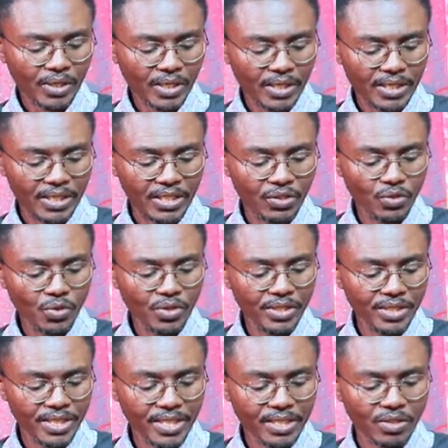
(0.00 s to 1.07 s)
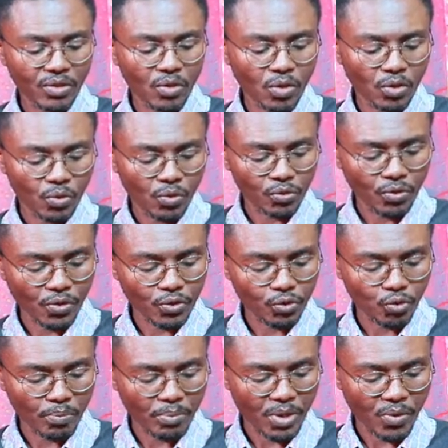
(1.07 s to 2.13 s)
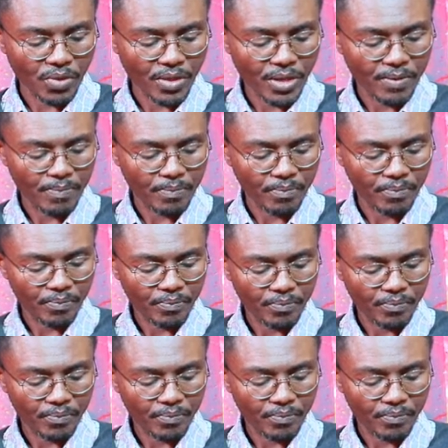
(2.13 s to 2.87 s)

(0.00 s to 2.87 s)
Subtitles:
And he knew indeed God was going to be with him.